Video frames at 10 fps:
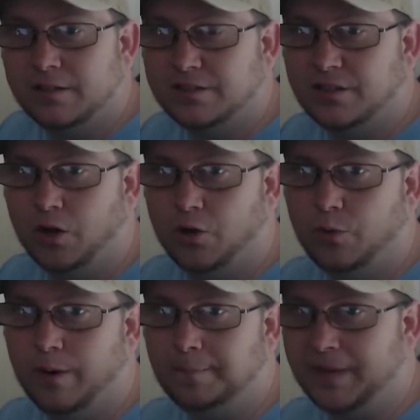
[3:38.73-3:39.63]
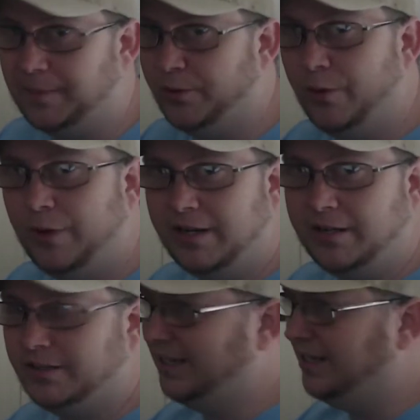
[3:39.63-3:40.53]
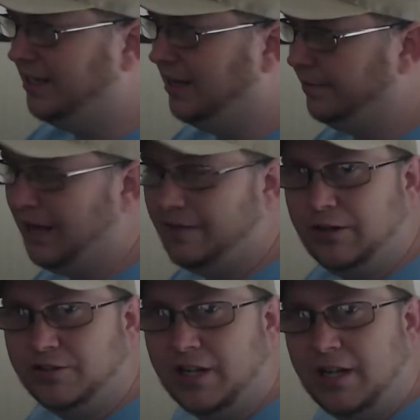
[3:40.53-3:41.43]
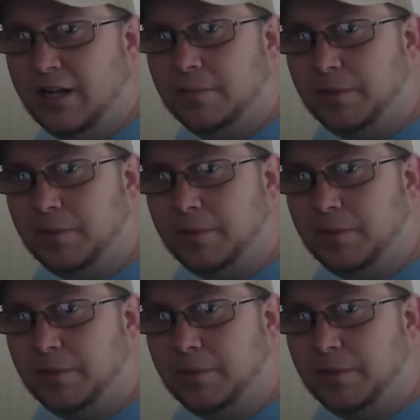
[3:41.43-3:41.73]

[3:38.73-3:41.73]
So I'm doing what is said to get to 5 years,